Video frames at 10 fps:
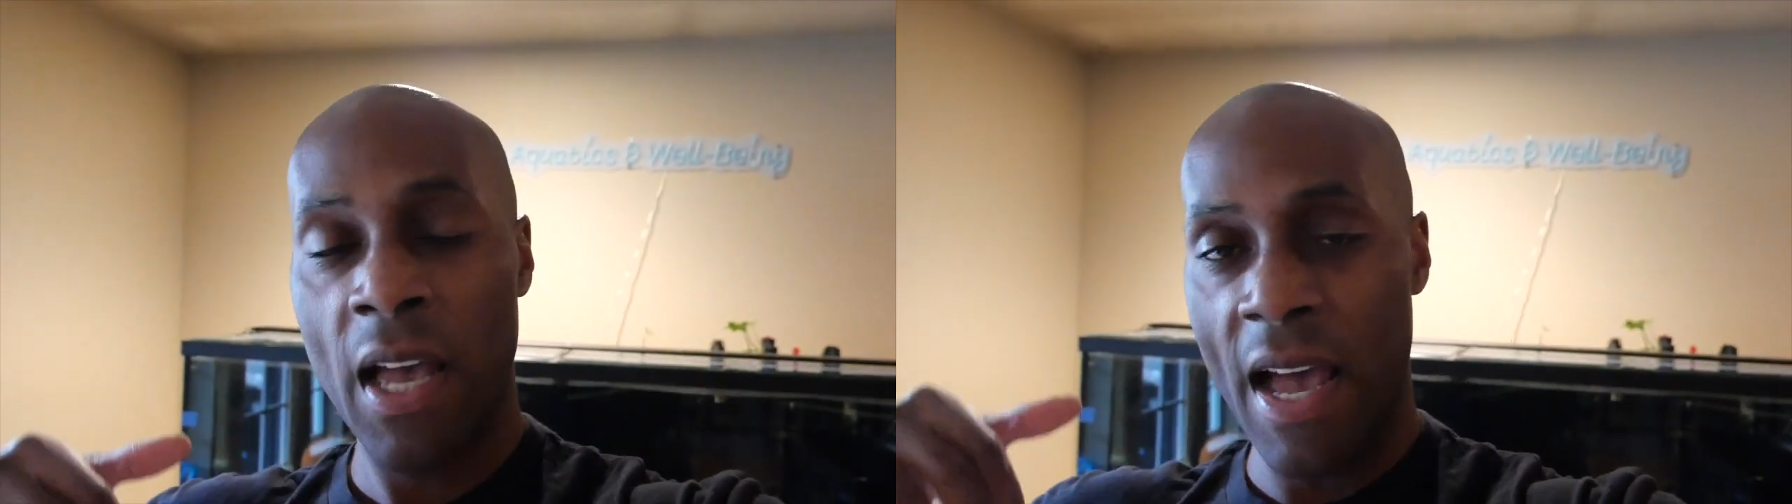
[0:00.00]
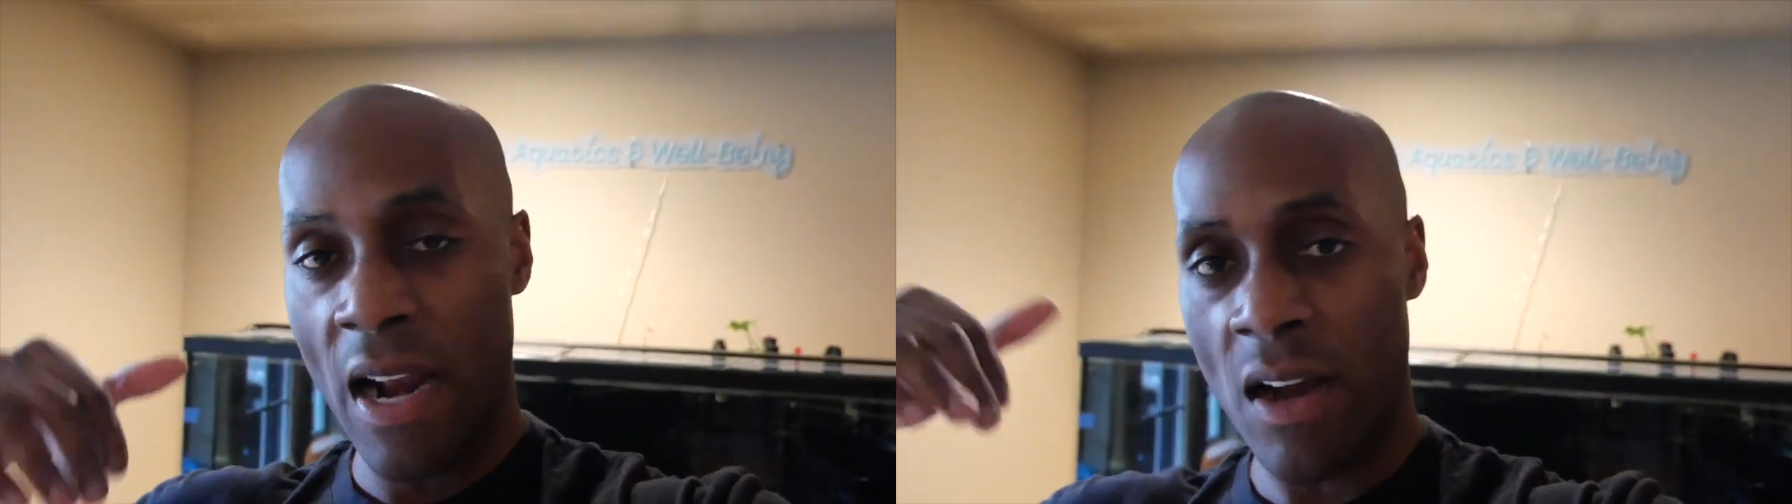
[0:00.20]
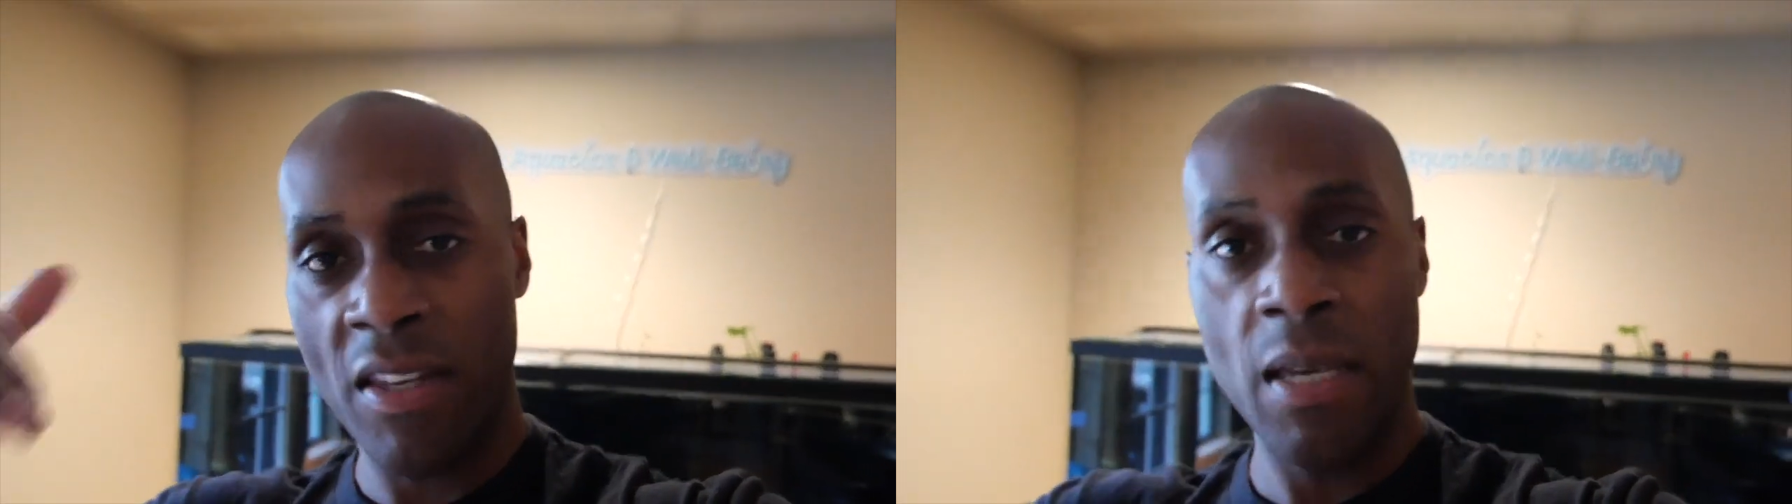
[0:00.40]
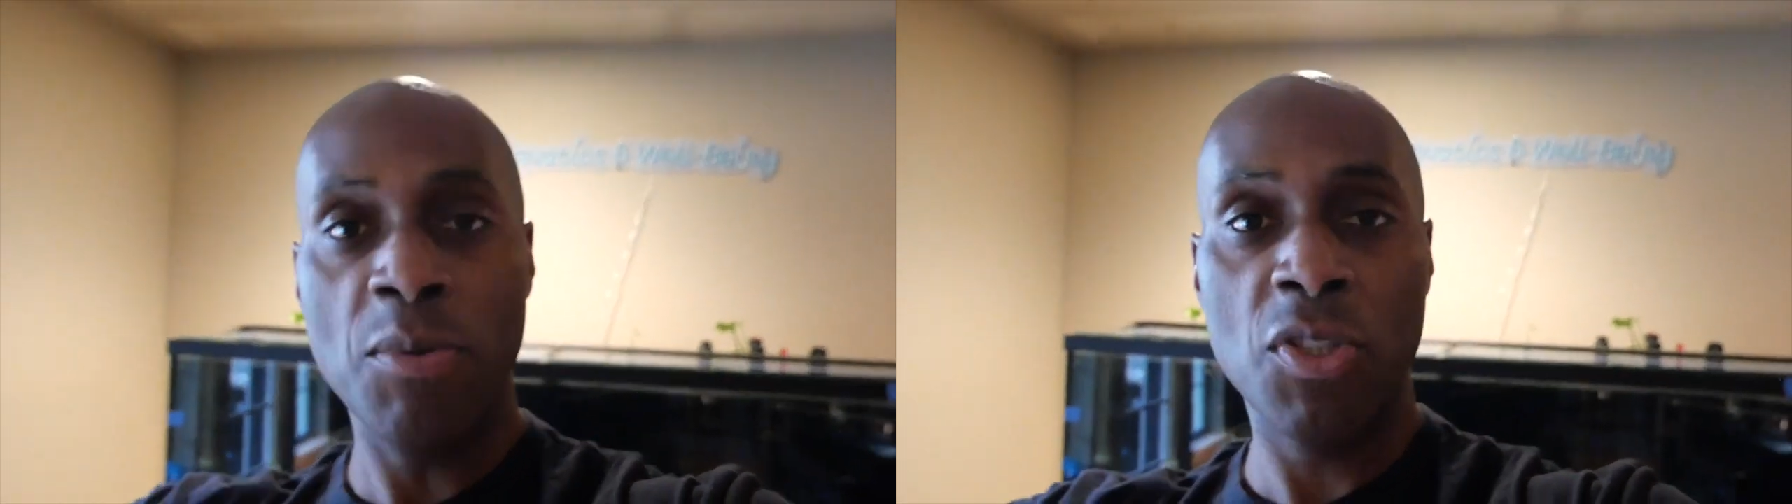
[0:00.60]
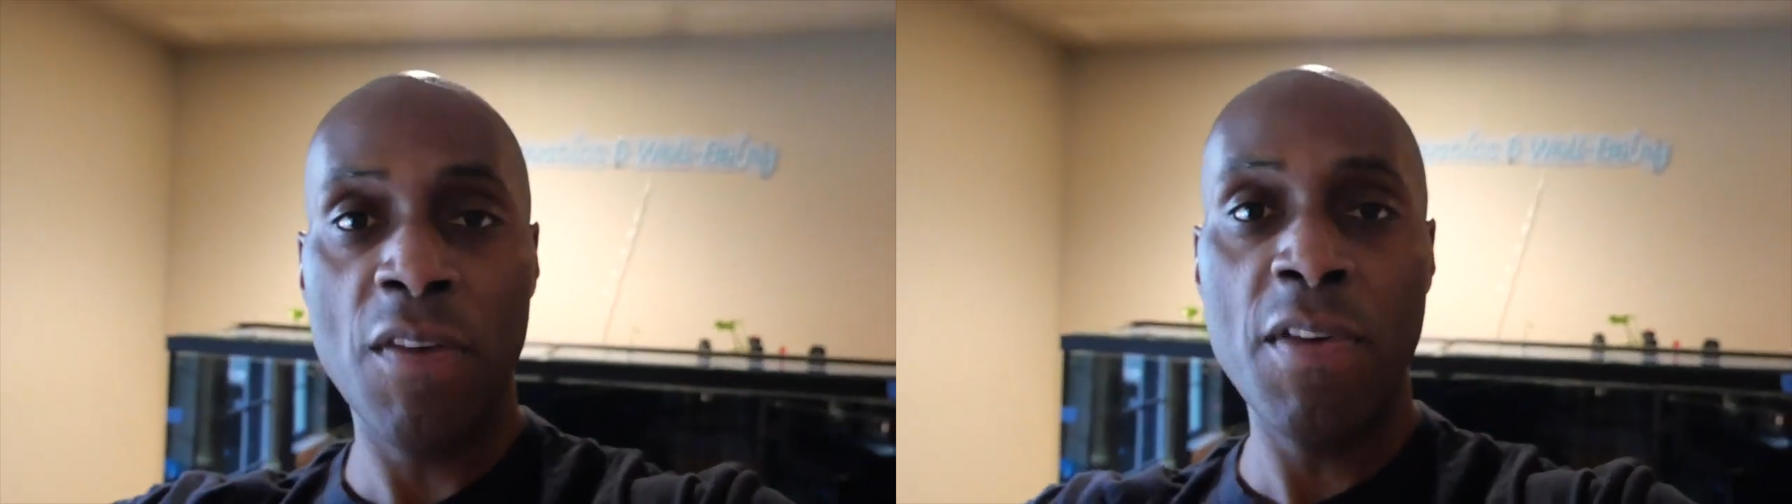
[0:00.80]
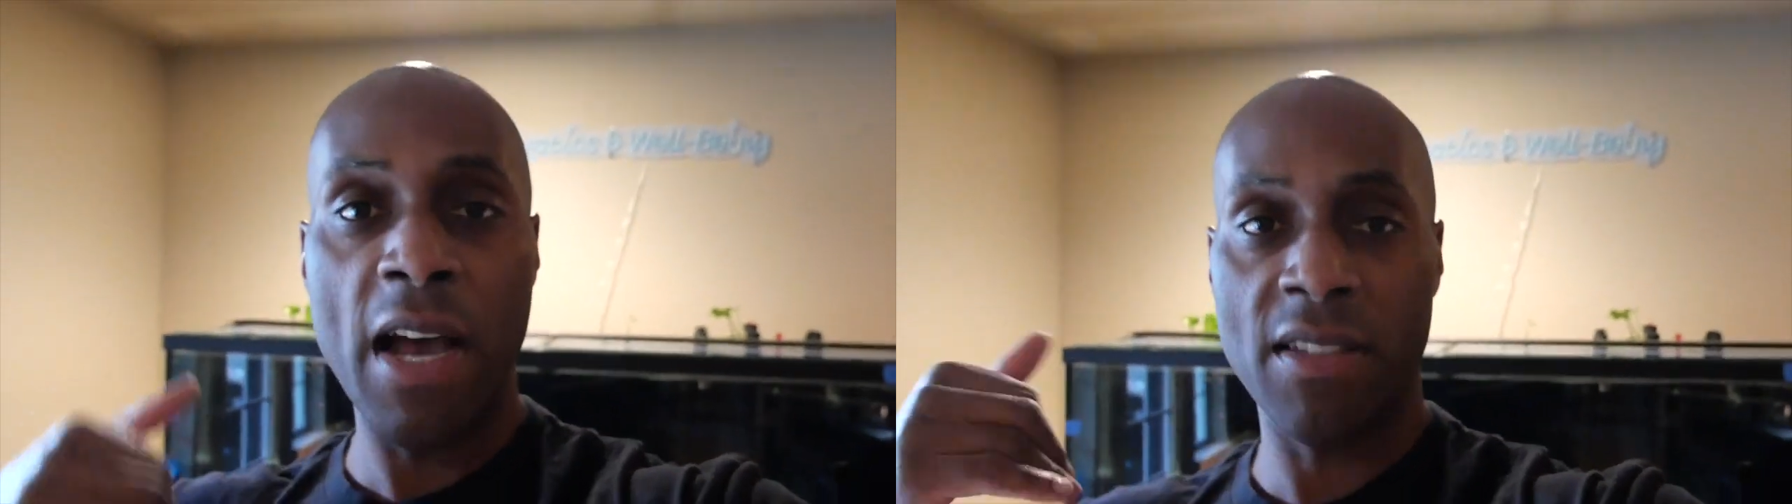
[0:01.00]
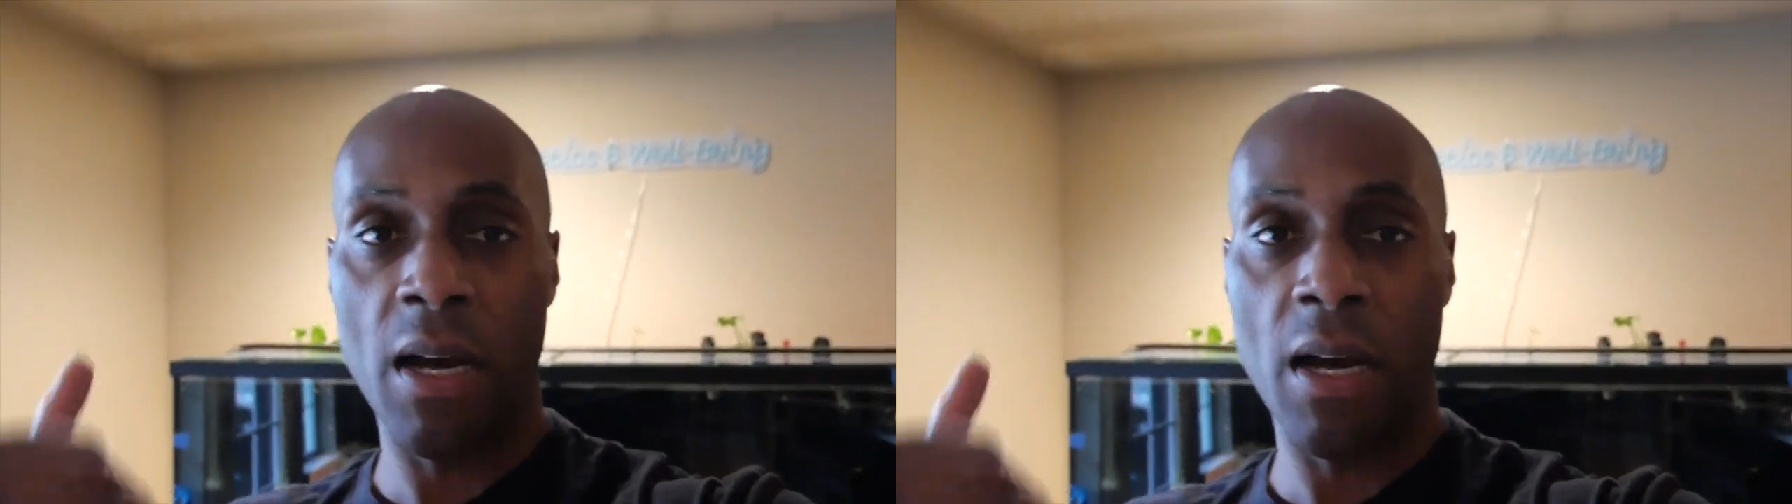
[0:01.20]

and I'll give you guys